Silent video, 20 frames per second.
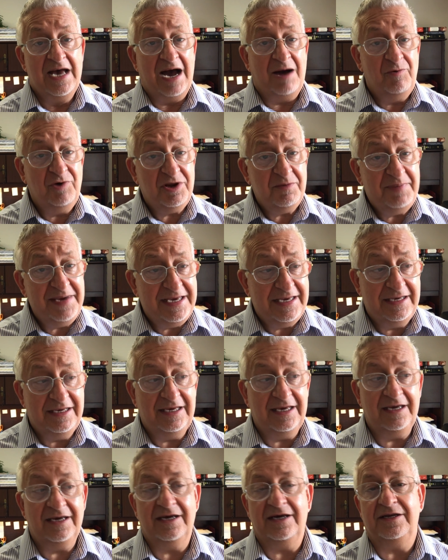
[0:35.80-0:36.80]
I want to
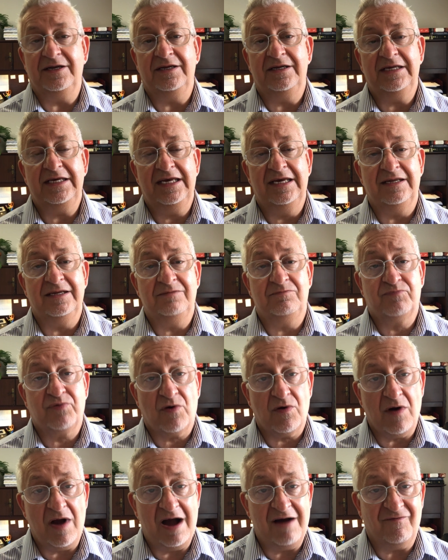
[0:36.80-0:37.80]
begin in
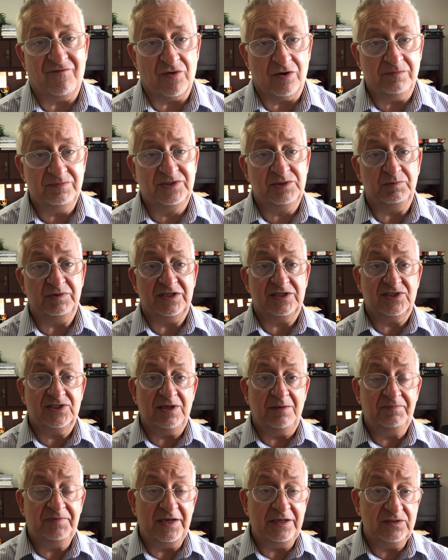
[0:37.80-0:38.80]
Proverbs with
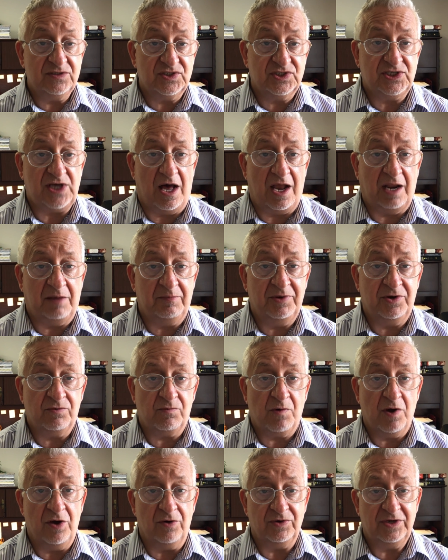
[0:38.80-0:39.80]
something Solomon
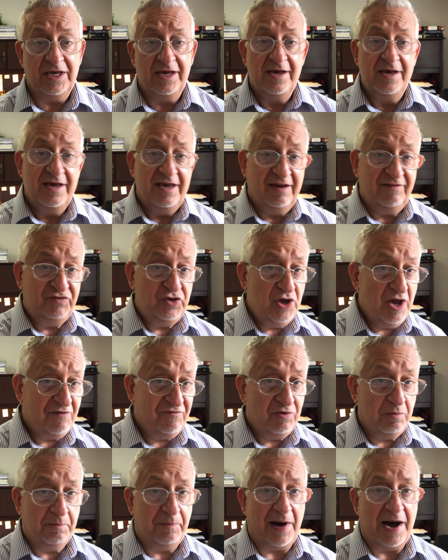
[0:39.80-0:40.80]
wrote. If you
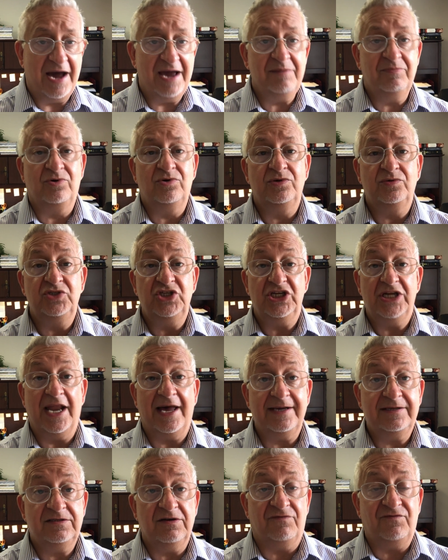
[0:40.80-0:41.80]
have a Bible and you'd
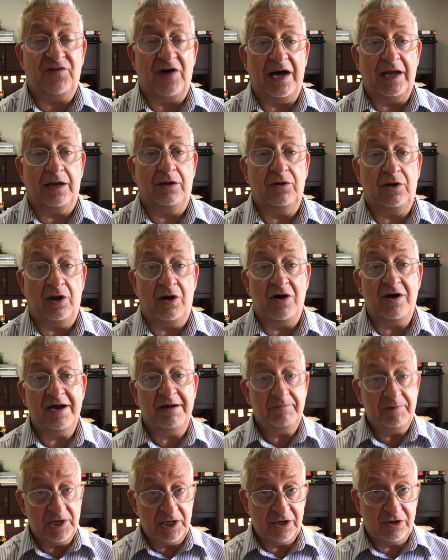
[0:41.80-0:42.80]
like to follow along, I
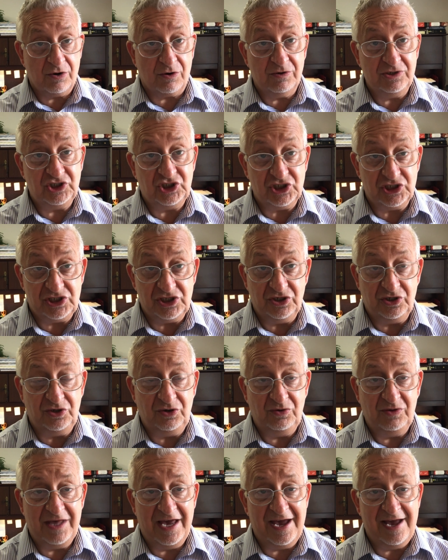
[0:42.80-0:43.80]
would encourage you to
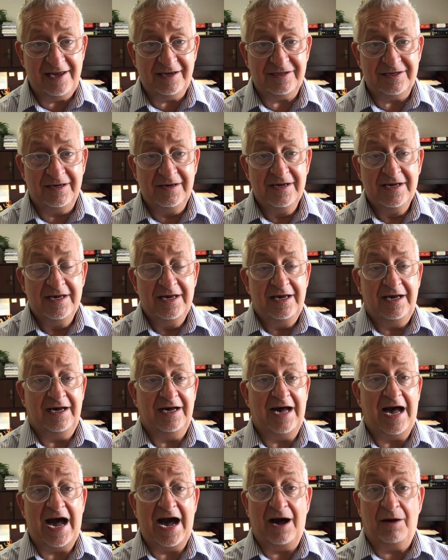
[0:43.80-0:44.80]
do that.
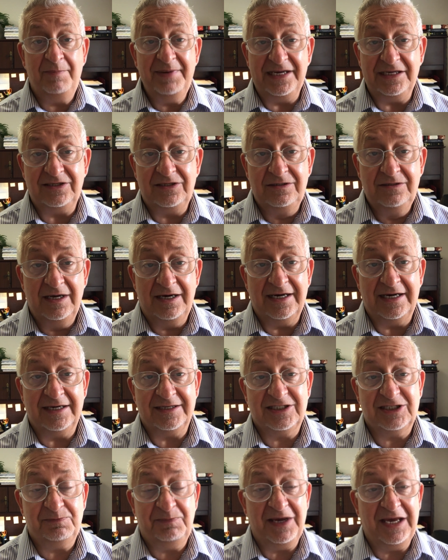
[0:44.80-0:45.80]
I'll be
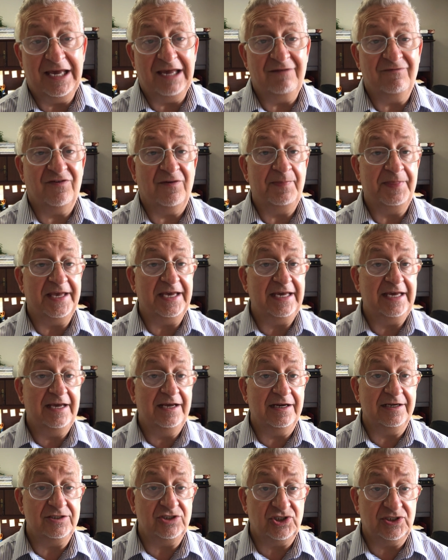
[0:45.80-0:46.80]
speaking from the
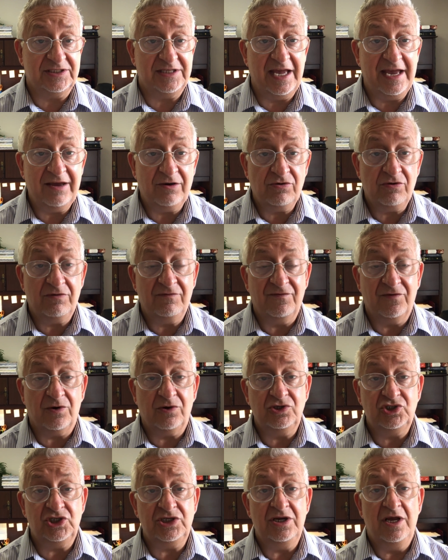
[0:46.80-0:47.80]
English Standard
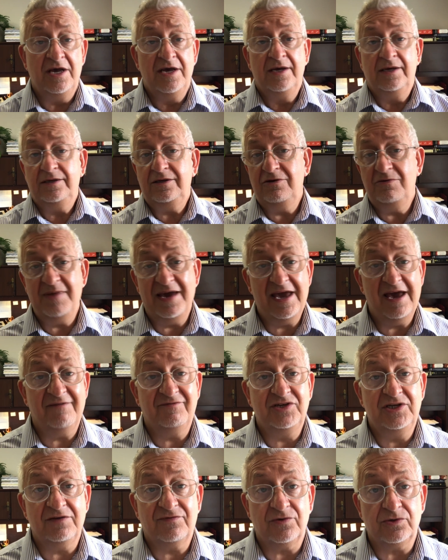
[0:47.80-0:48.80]
Version. You may
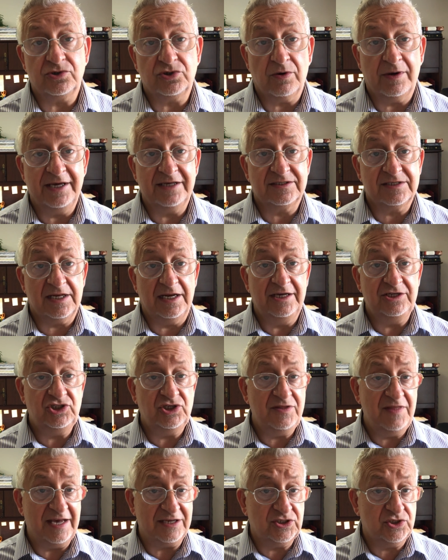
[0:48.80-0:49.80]
have a different
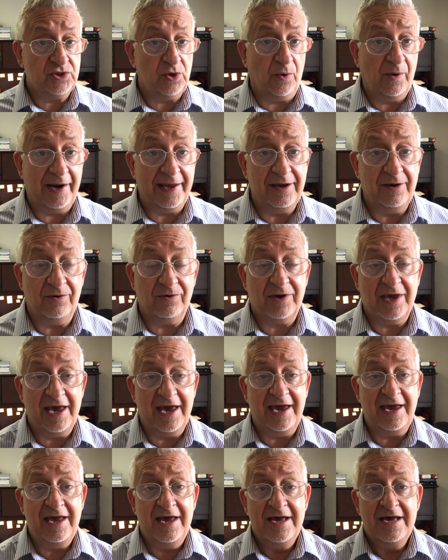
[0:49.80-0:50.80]
translation. That's totally
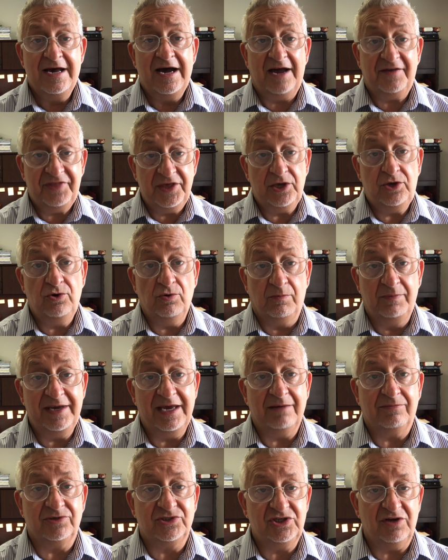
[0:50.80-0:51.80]
okay. I think you'll
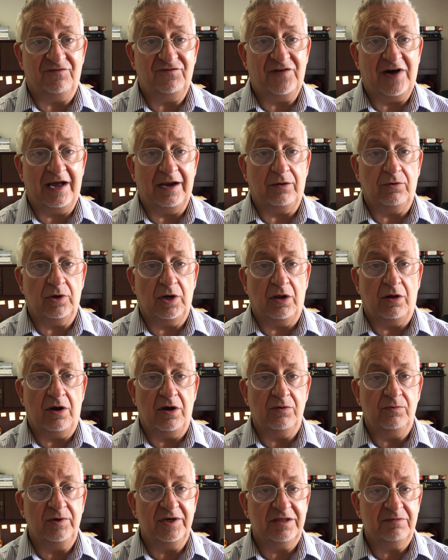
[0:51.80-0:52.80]
be able to follow
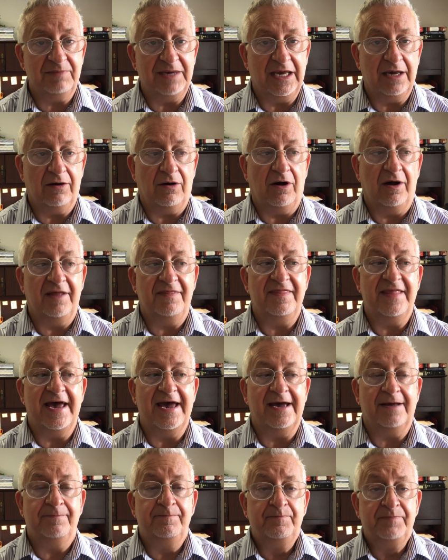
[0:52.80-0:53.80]
along with me on
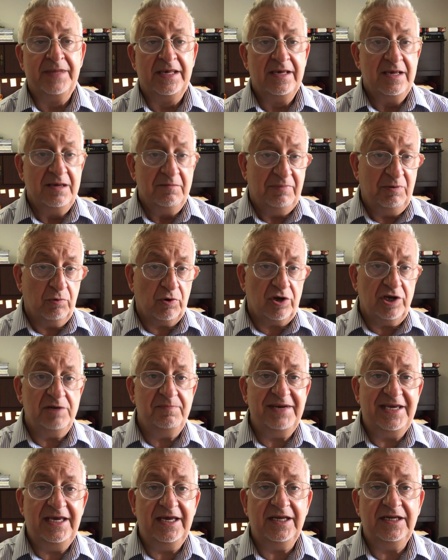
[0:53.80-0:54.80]
that. But we're going
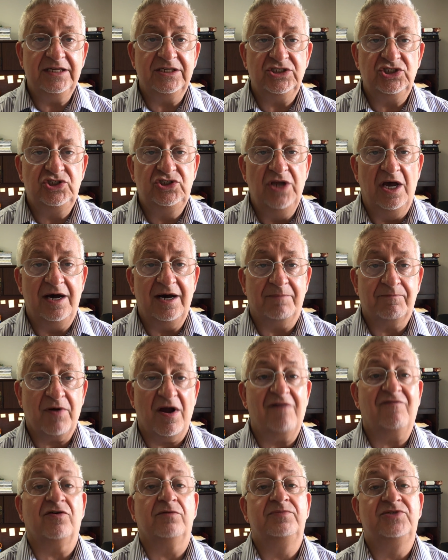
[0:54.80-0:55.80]
to begin in
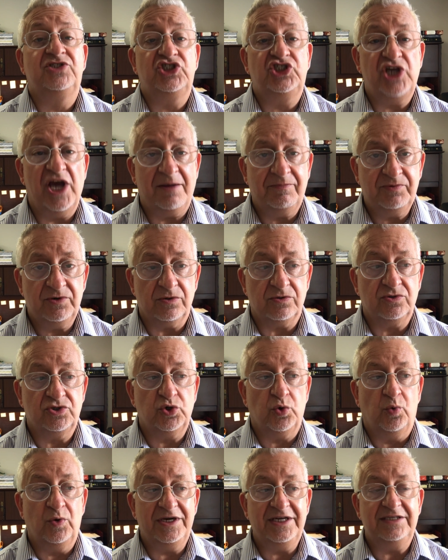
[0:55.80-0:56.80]
Proverbs chapter
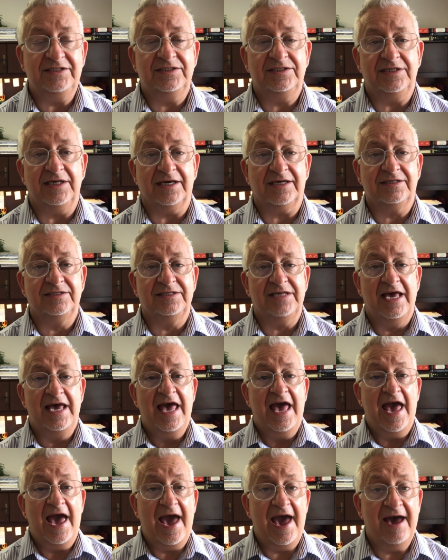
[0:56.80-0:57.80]
26.
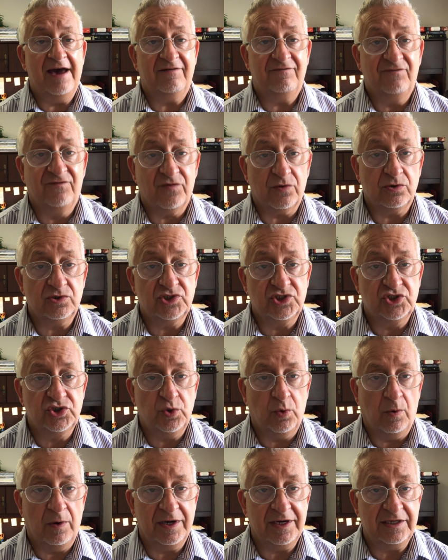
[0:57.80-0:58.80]
At verse
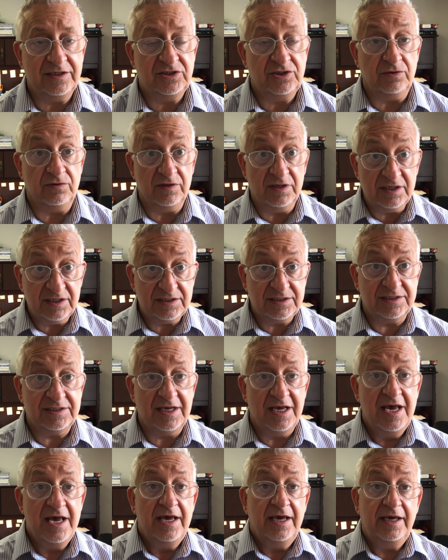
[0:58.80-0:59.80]
22. This
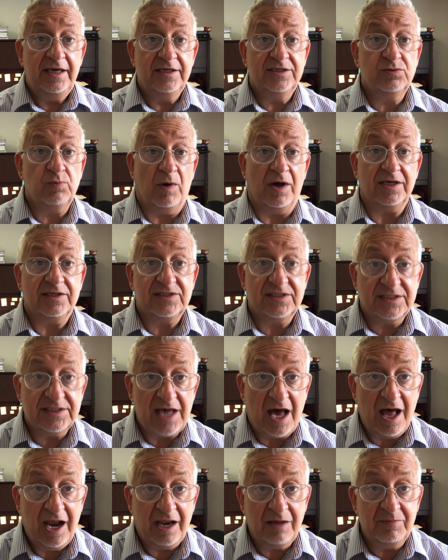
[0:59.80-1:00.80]
is what
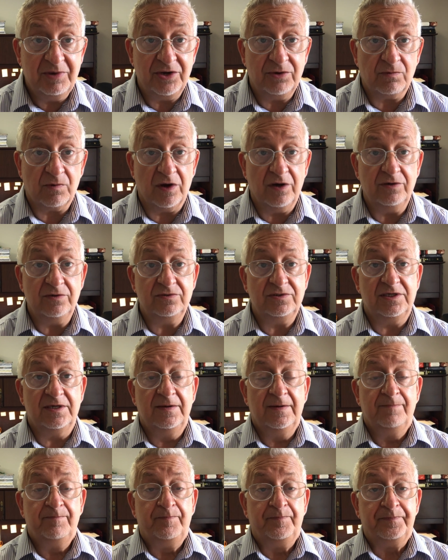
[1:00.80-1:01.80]
Solomon wrote
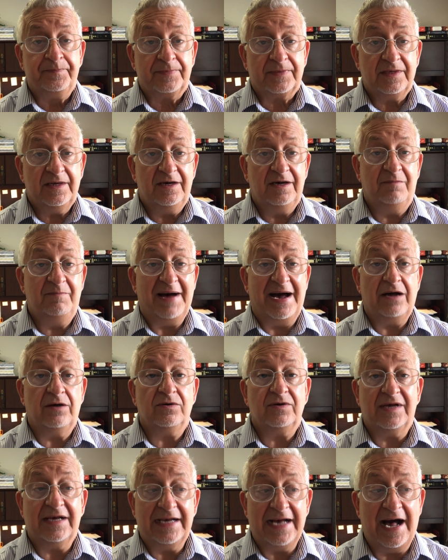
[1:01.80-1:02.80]

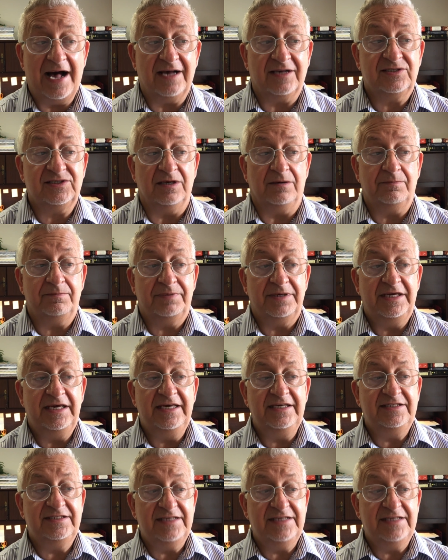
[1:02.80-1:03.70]
about gossip. He